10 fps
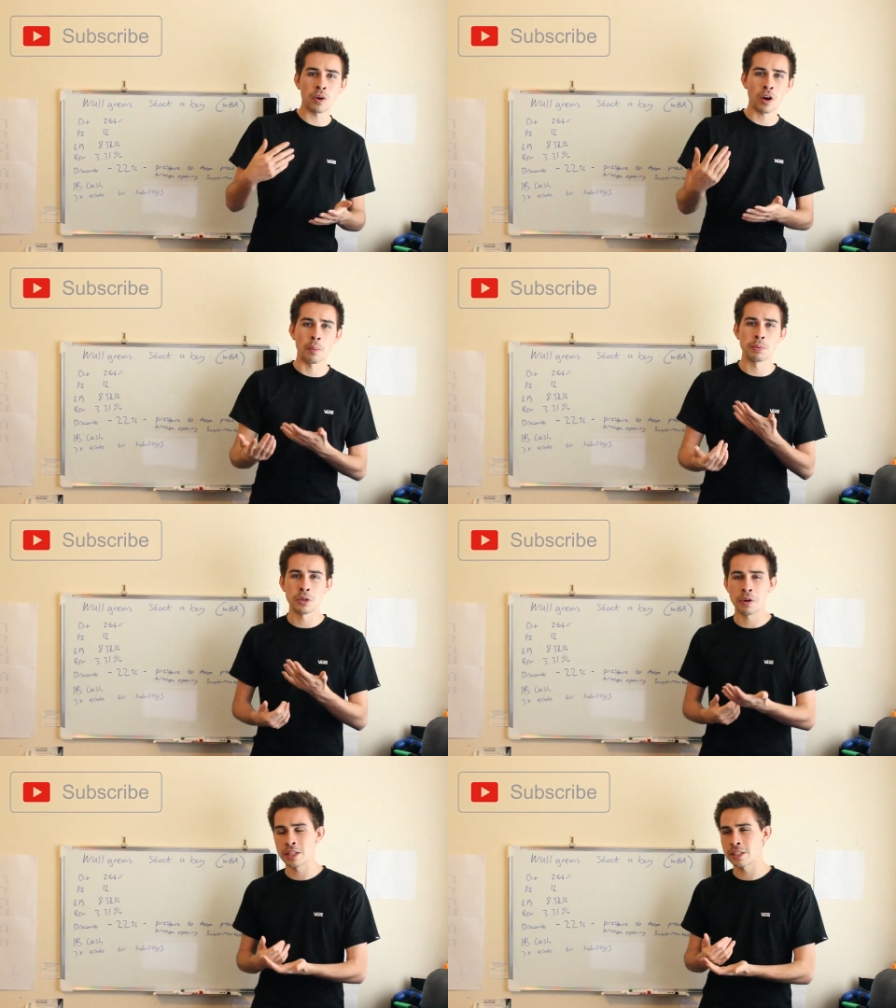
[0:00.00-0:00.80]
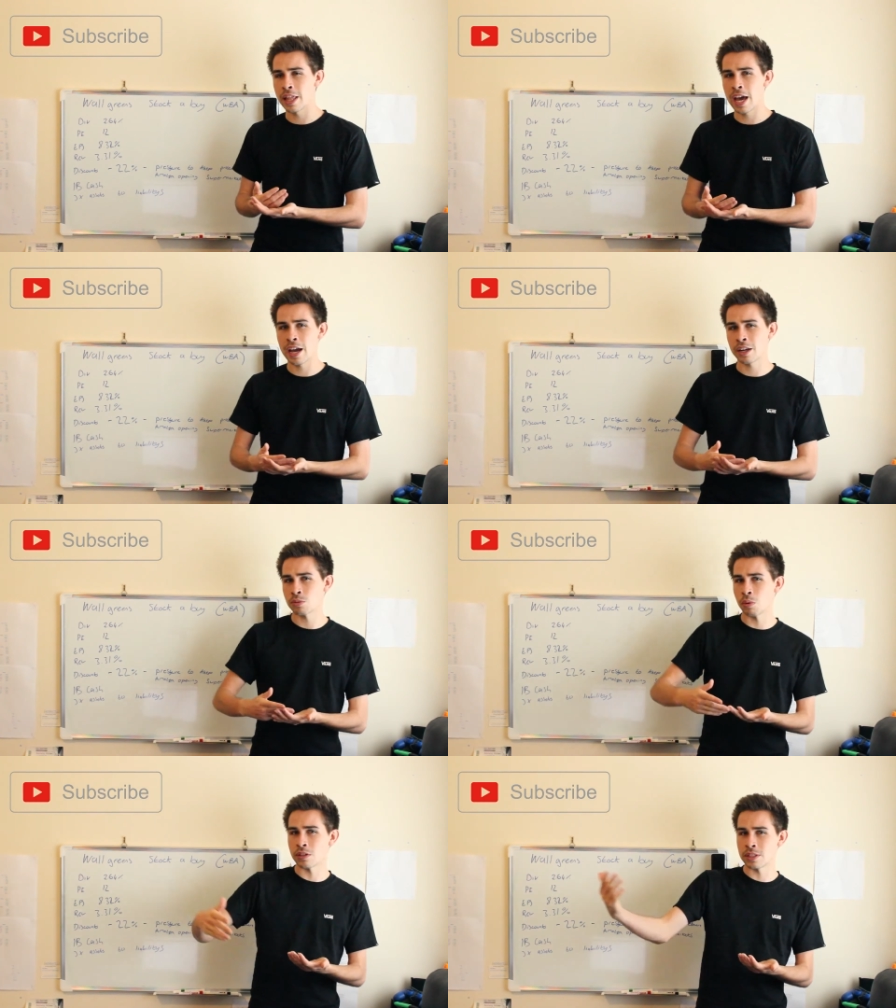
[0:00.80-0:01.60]
what opportunities are there
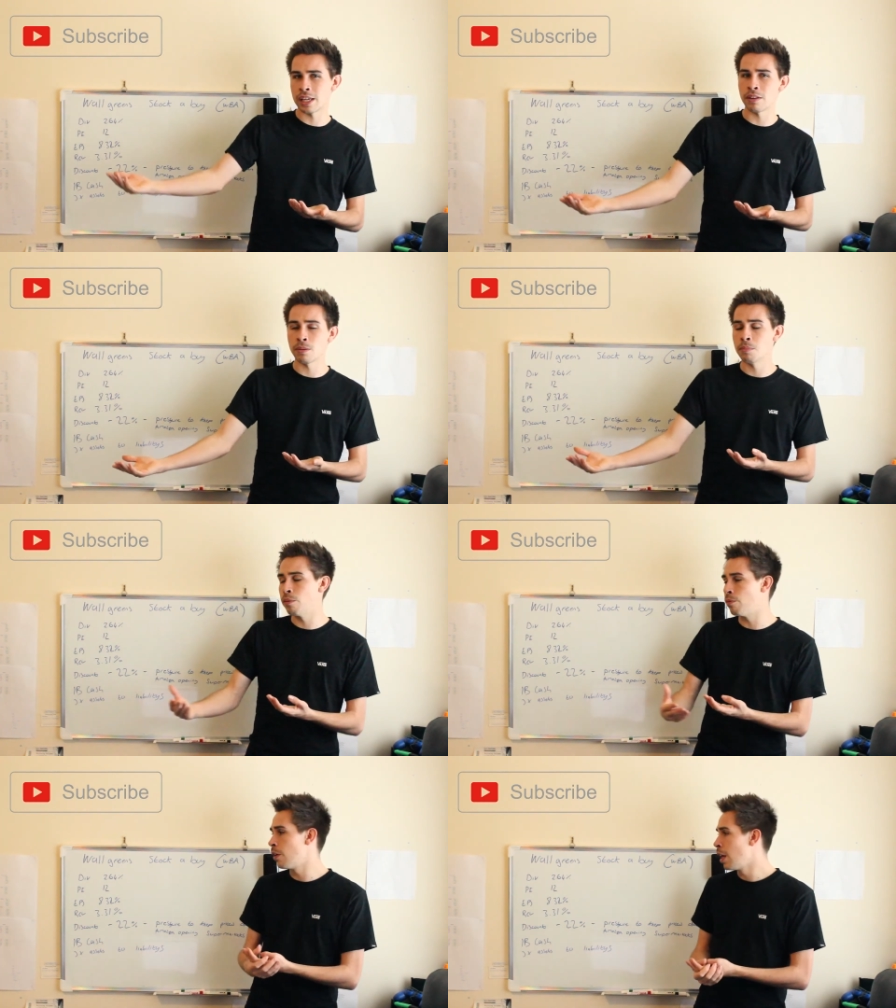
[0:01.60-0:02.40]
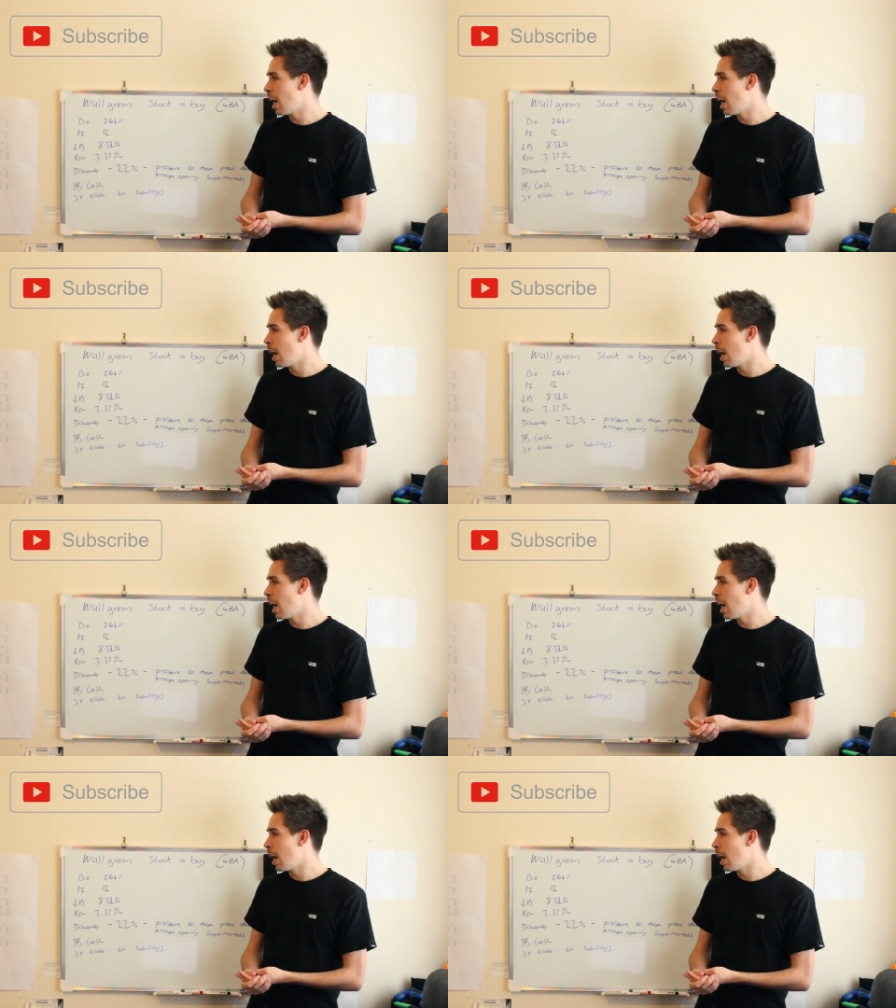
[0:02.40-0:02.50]
towards the end of the month.